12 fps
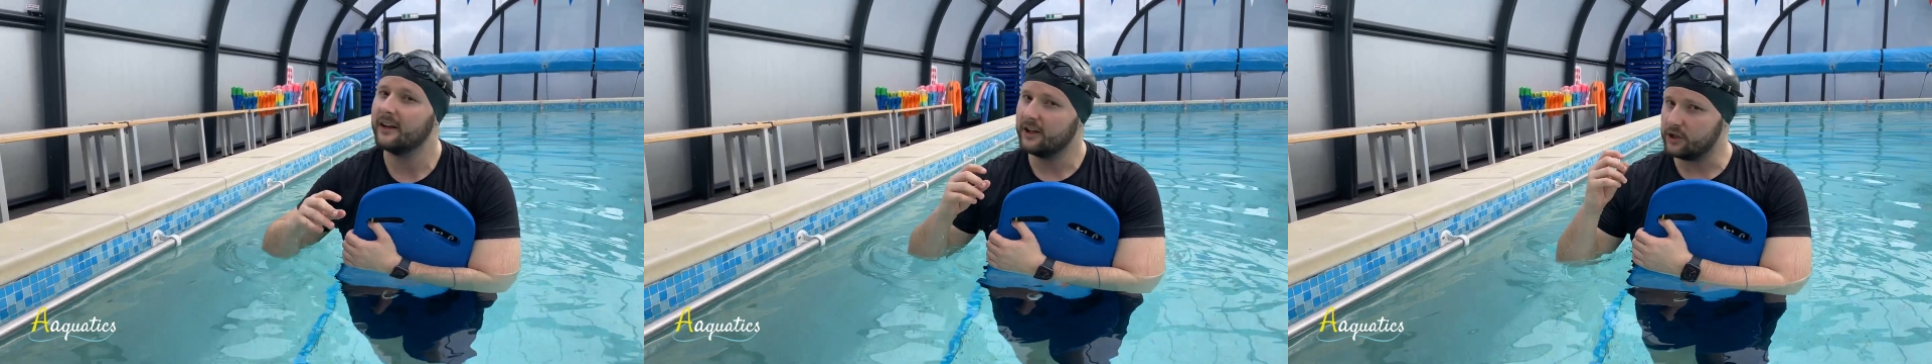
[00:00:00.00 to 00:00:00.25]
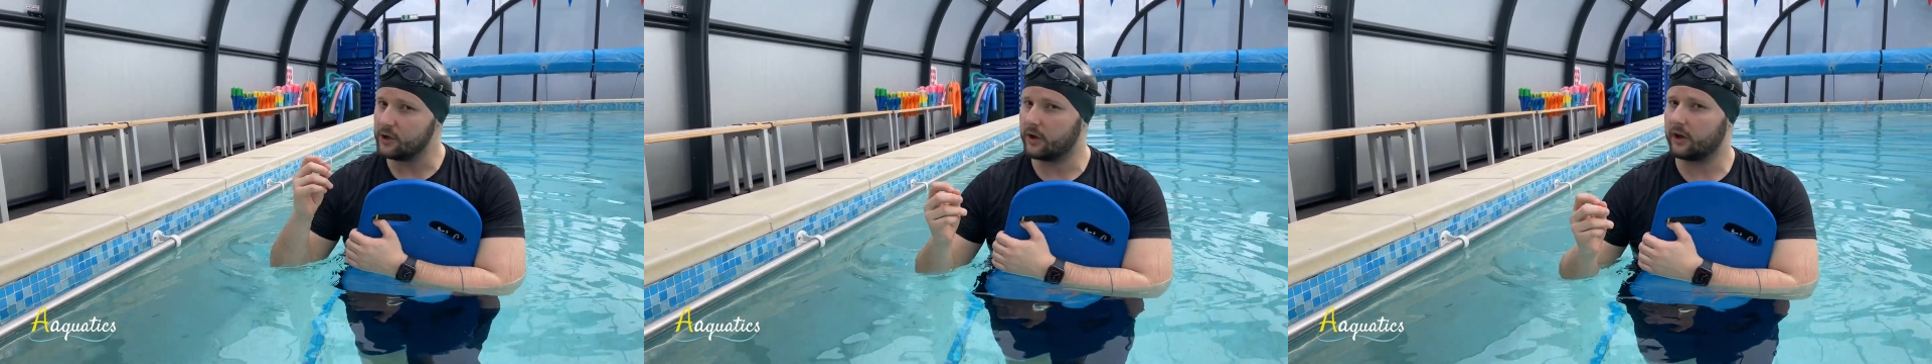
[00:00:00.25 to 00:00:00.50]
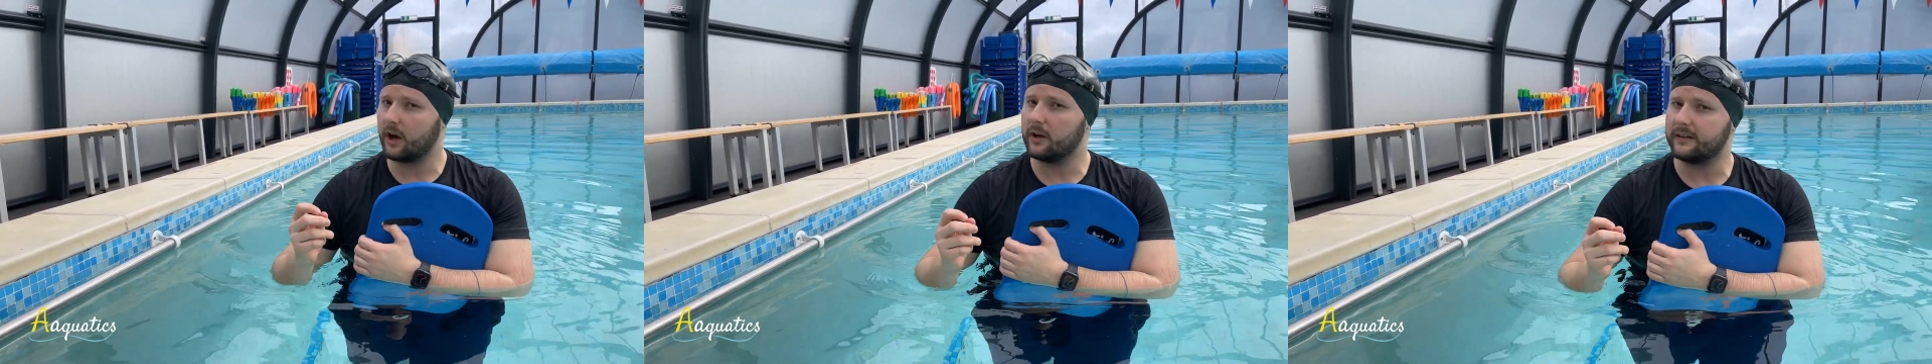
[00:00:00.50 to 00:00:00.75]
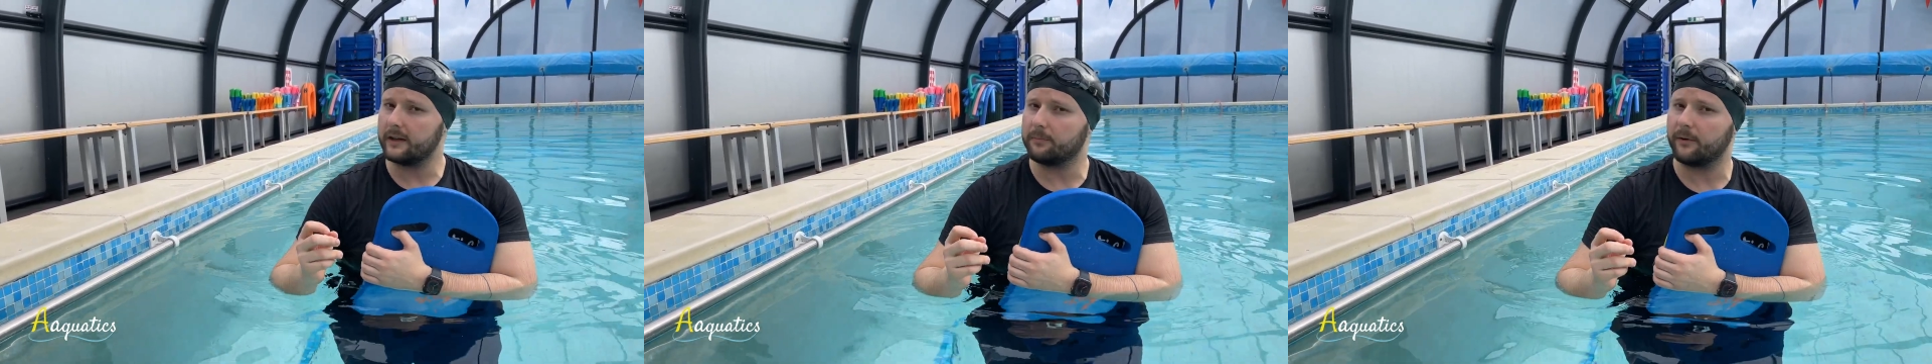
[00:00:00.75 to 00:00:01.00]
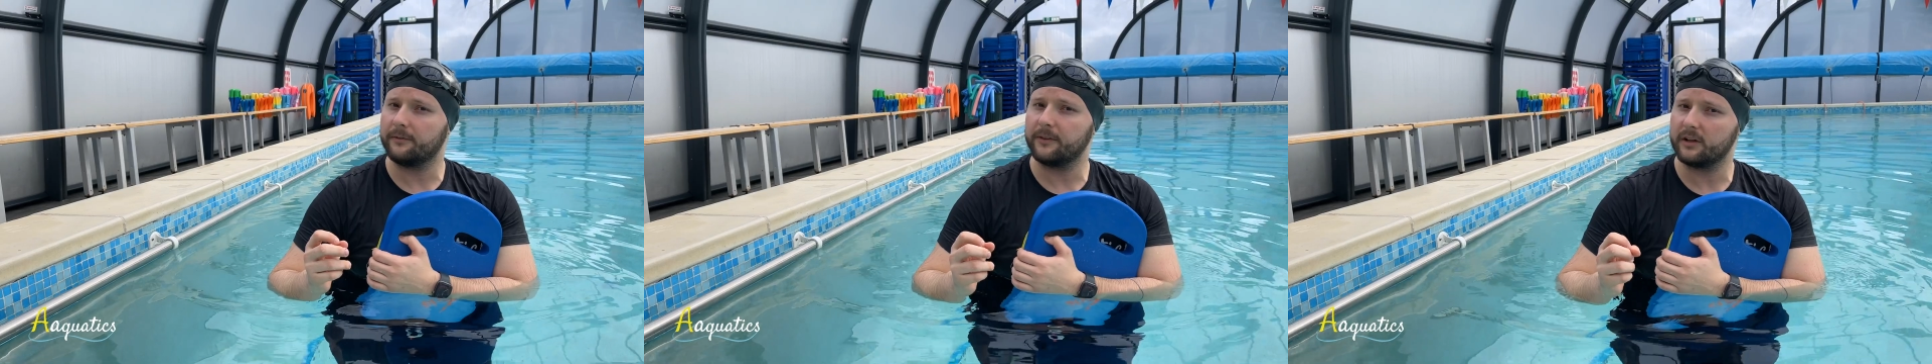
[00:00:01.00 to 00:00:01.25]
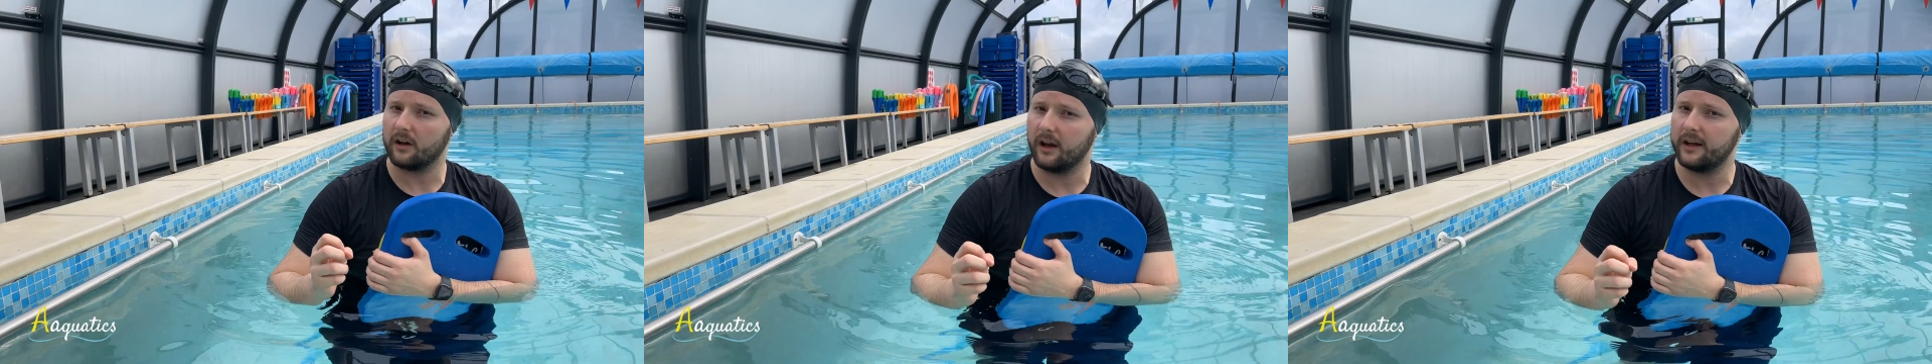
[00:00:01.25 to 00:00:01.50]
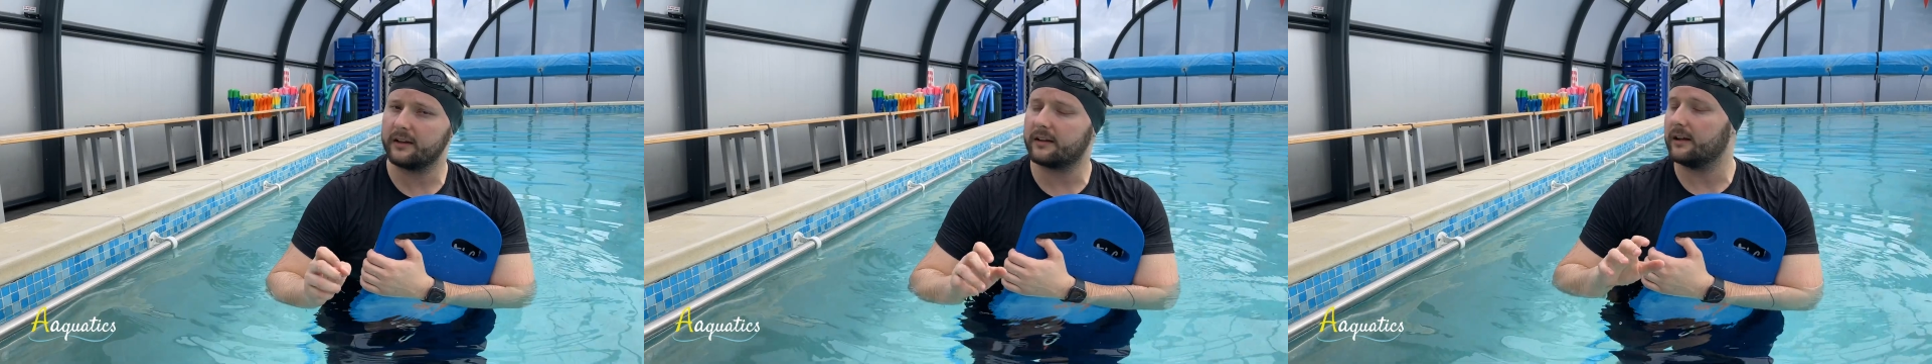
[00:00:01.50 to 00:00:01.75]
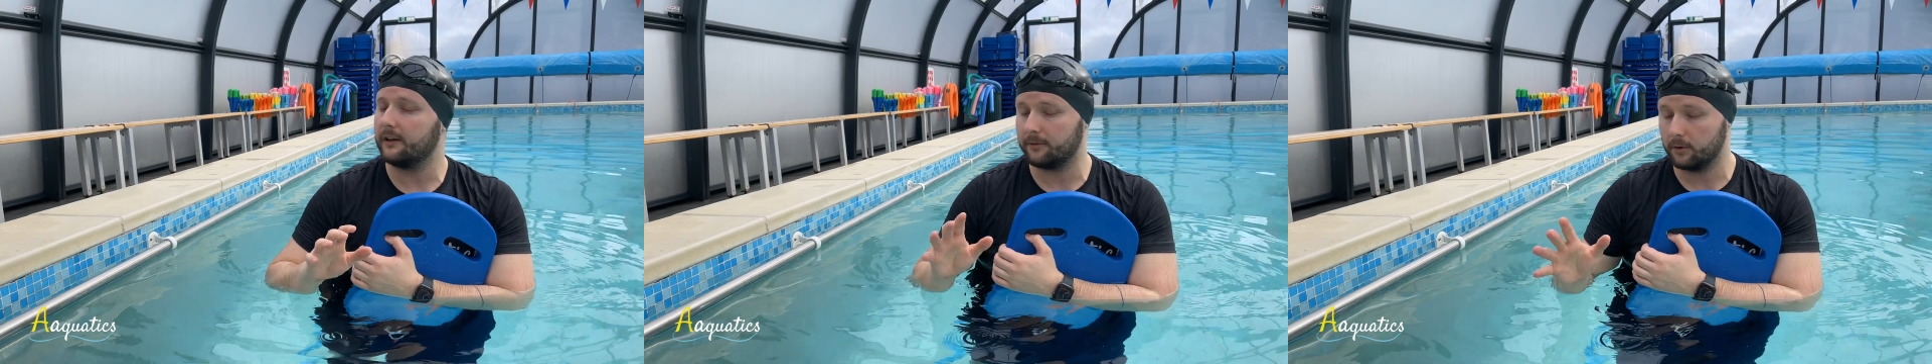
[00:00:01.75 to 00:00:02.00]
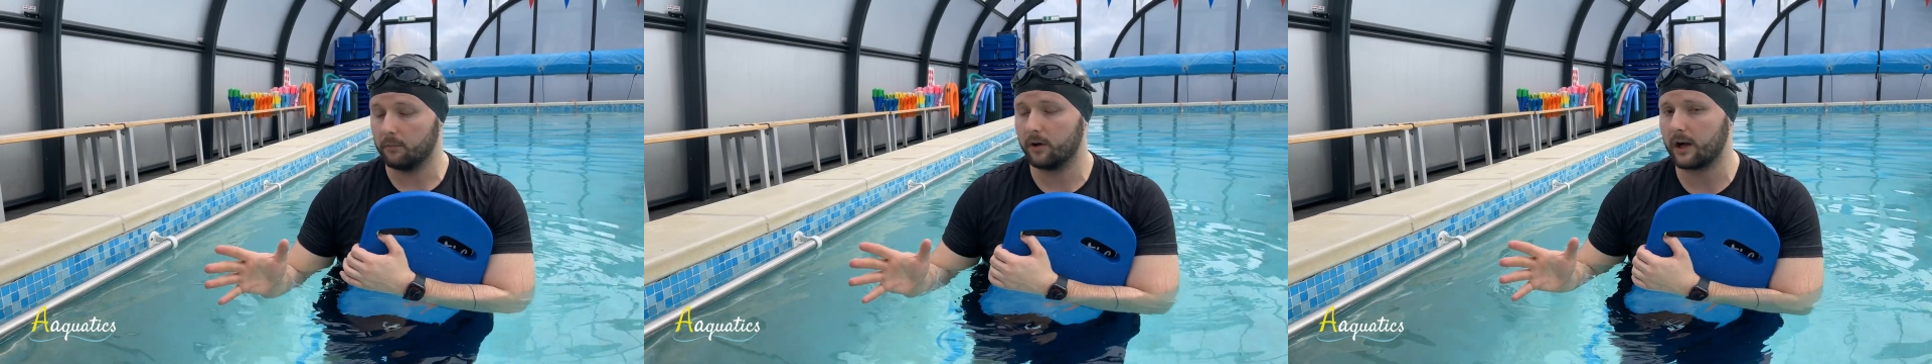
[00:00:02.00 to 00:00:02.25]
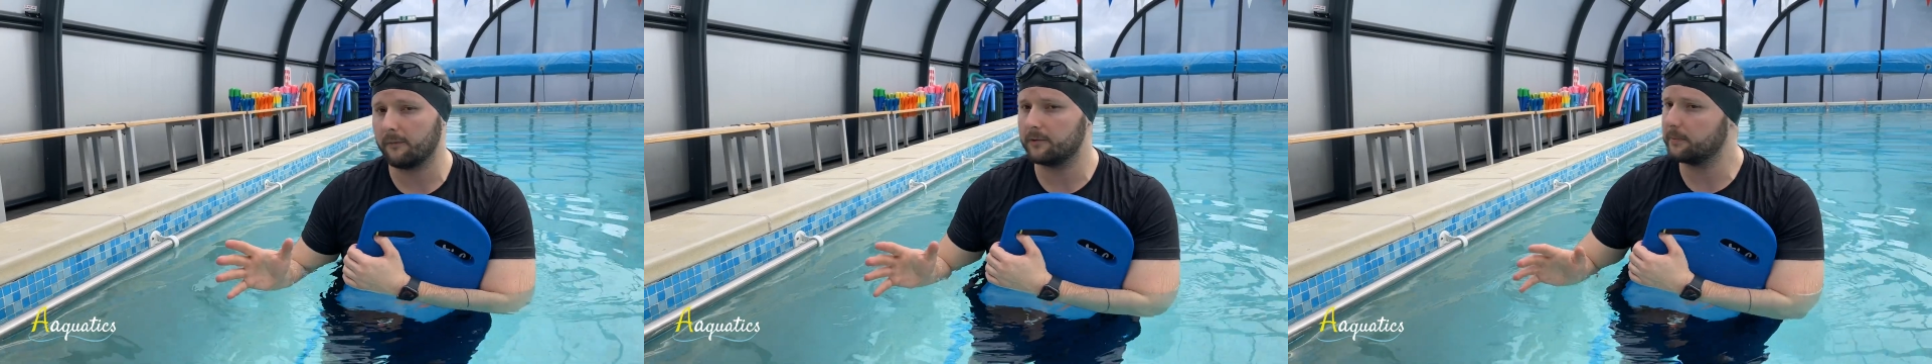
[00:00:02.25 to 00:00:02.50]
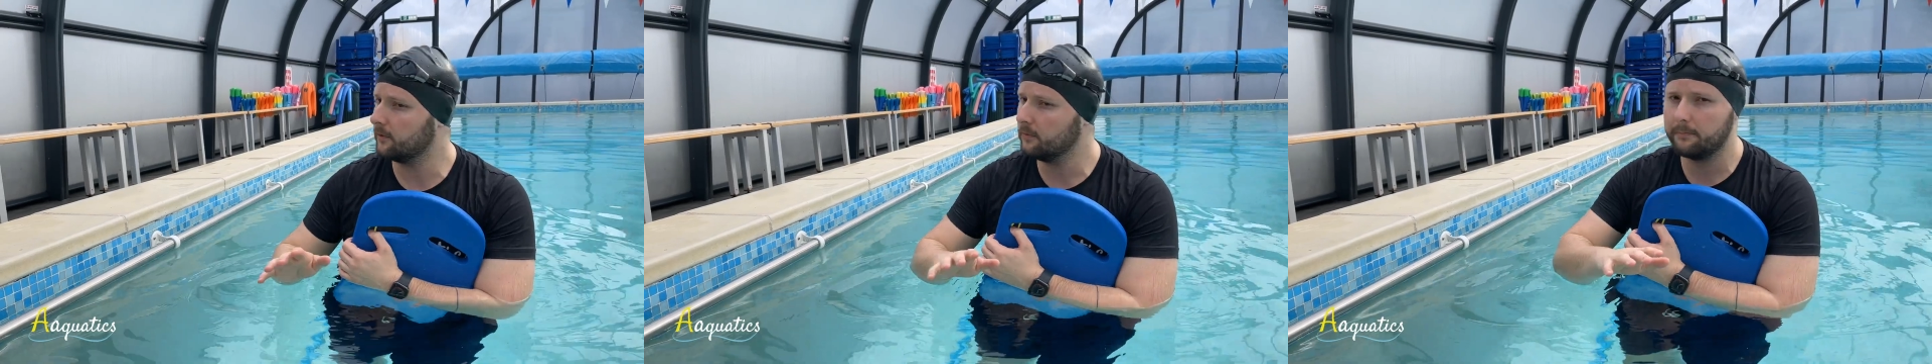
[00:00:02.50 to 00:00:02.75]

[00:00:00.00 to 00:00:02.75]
You can go deeper if you'd like, if you're more comfortable,